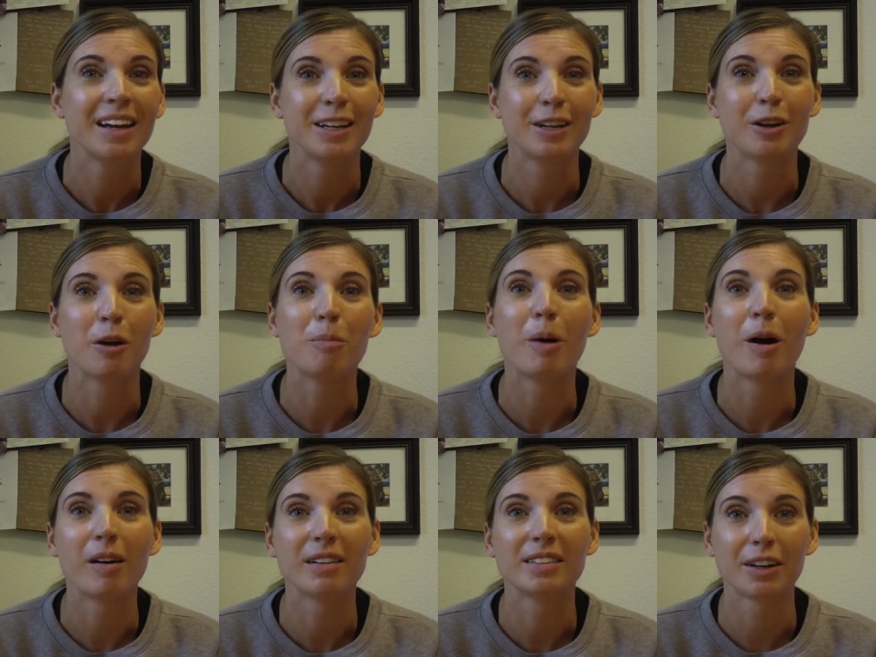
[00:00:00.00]
you know,
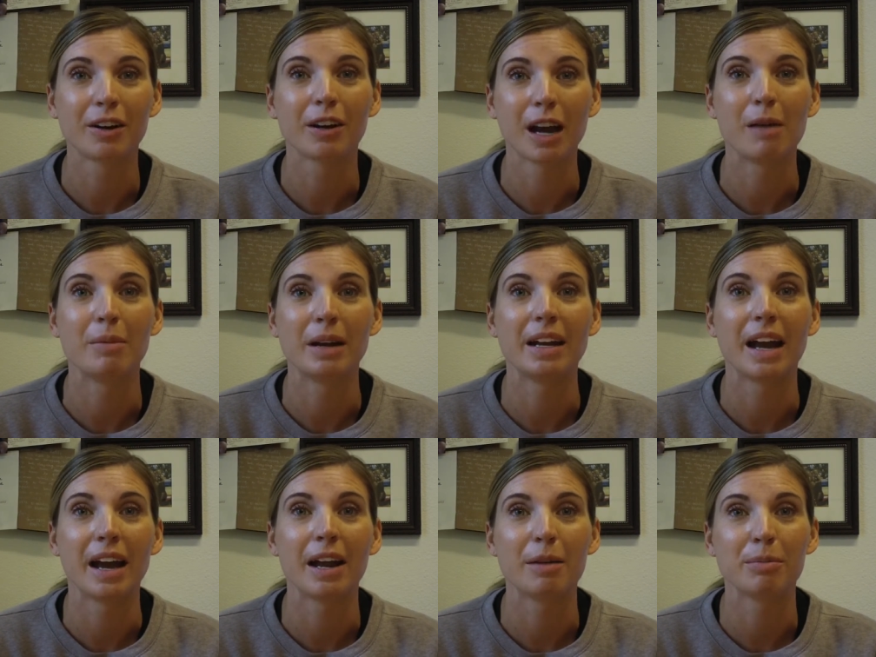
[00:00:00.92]
balls that are coming
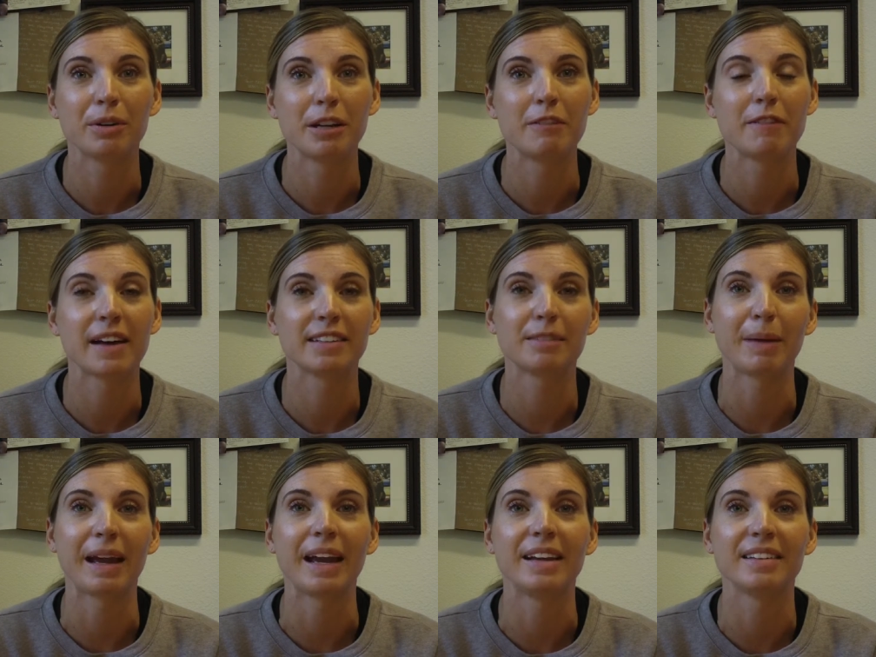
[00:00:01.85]
at a pretty fast
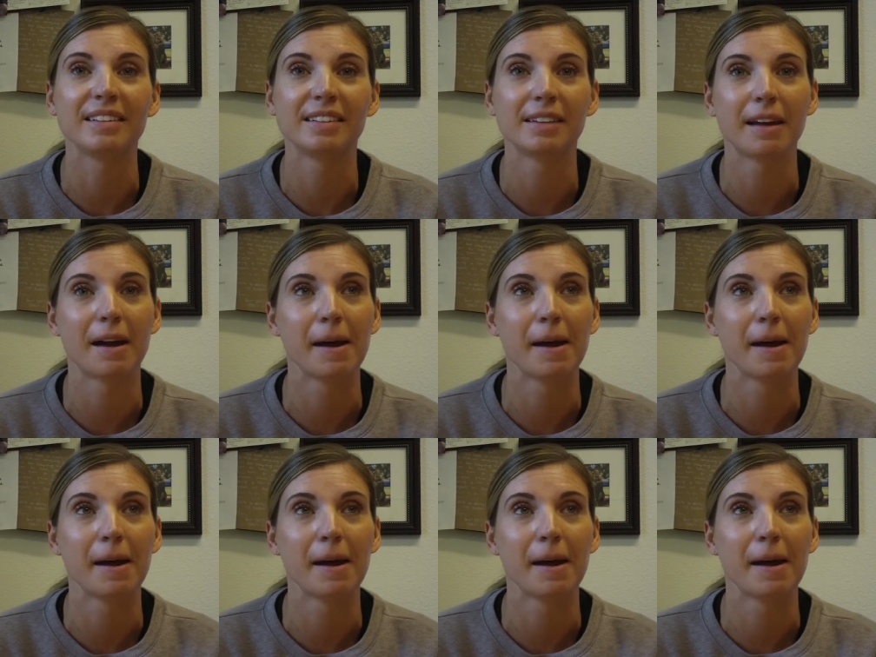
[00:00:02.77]
pace,